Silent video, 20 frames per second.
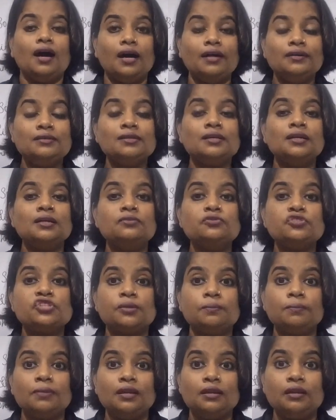
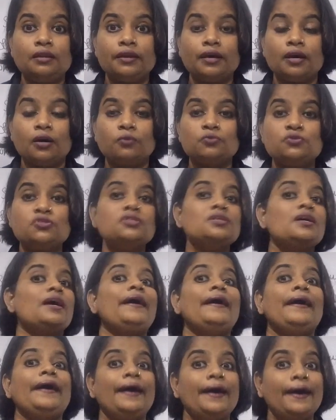uncountable nouns
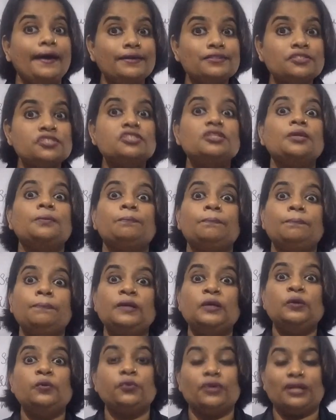and the
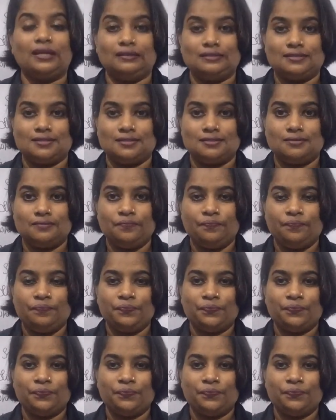plurals.